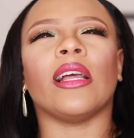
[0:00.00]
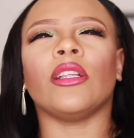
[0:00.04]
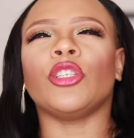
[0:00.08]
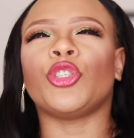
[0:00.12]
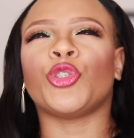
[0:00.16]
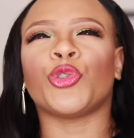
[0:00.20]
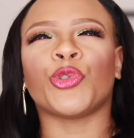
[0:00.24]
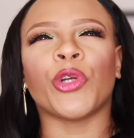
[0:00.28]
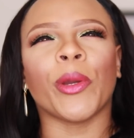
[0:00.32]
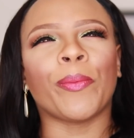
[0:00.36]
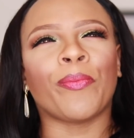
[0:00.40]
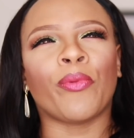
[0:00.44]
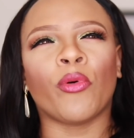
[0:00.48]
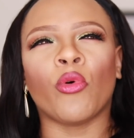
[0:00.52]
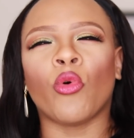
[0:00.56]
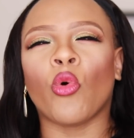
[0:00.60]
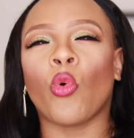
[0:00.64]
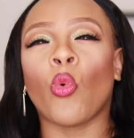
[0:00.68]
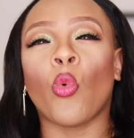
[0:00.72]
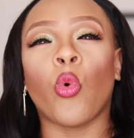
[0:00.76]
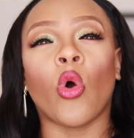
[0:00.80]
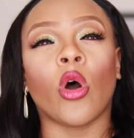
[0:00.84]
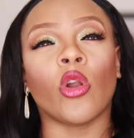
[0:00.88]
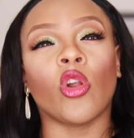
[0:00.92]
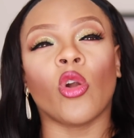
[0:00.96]
earn triple,
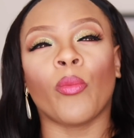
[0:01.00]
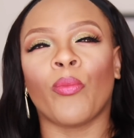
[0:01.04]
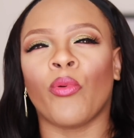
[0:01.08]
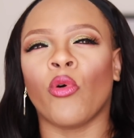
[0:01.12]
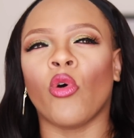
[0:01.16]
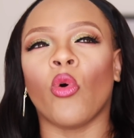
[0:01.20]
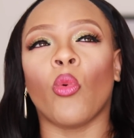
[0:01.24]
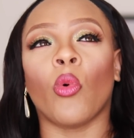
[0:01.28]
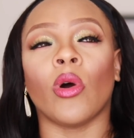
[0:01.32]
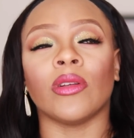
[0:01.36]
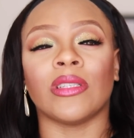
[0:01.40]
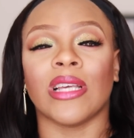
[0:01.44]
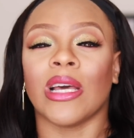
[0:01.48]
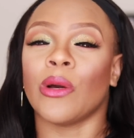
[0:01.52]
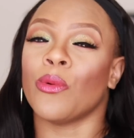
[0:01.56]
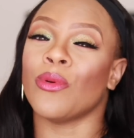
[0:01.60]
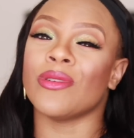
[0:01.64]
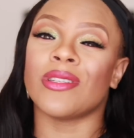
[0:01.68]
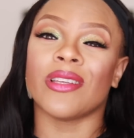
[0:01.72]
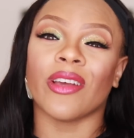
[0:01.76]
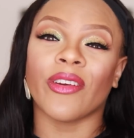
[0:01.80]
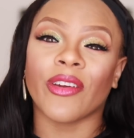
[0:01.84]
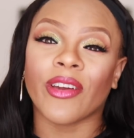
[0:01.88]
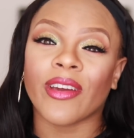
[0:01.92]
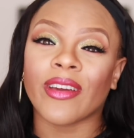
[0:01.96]
quadruple what I
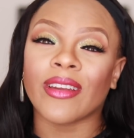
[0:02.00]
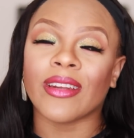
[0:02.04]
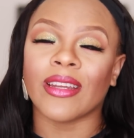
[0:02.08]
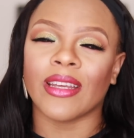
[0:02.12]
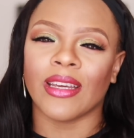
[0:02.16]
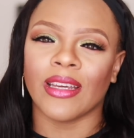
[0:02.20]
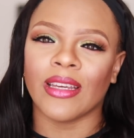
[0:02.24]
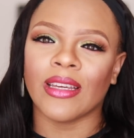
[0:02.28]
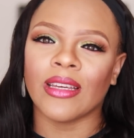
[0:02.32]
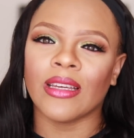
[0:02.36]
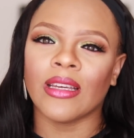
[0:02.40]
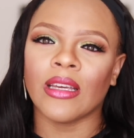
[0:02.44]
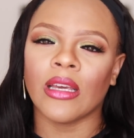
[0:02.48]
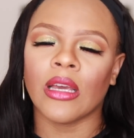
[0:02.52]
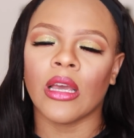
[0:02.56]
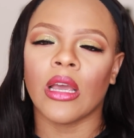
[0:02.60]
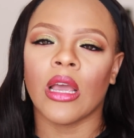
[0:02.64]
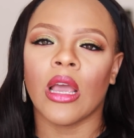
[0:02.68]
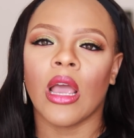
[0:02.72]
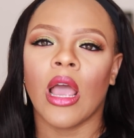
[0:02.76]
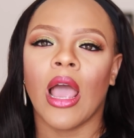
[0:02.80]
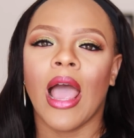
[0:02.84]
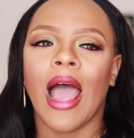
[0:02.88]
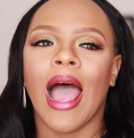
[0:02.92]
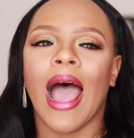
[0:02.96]
was earning
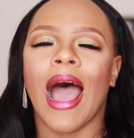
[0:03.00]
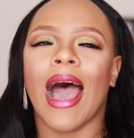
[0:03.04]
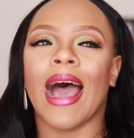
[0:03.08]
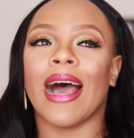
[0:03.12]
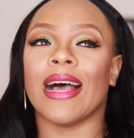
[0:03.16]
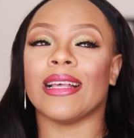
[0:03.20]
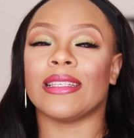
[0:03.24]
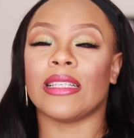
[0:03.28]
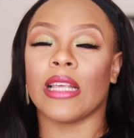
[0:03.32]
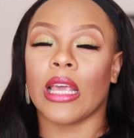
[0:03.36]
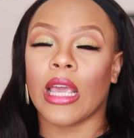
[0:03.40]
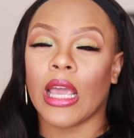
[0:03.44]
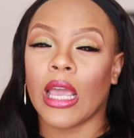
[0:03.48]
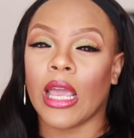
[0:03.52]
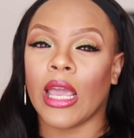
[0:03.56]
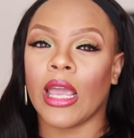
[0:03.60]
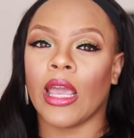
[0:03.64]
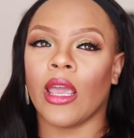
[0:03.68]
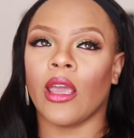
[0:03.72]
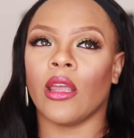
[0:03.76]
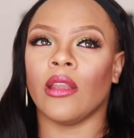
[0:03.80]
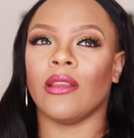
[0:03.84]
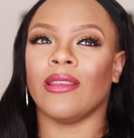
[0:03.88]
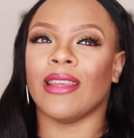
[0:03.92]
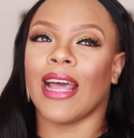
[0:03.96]
as
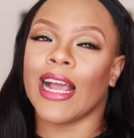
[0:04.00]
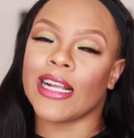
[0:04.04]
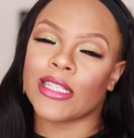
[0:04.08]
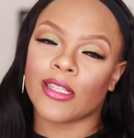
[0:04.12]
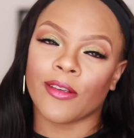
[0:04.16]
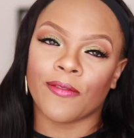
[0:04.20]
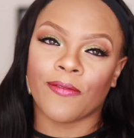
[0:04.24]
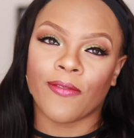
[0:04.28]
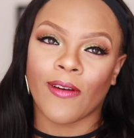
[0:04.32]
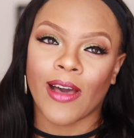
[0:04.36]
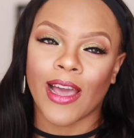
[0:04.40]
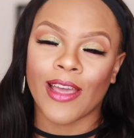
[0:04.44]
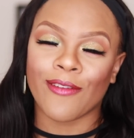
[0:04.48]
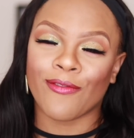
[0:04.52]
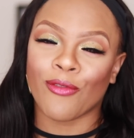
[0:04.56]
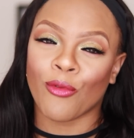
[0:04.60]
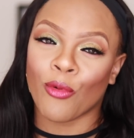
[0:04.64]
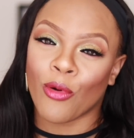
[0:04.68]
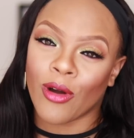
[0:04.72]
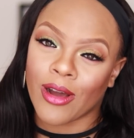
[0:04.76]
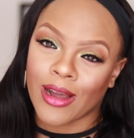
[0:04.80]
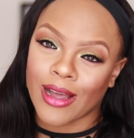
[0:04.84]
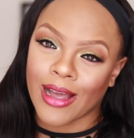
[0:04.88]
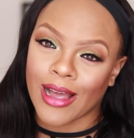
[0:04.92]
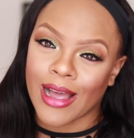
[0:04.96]
a 9-to-5
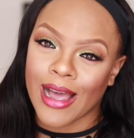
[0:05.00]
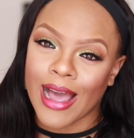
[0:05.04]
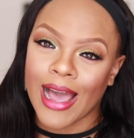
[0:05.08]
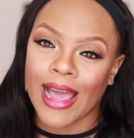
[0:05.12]
worker.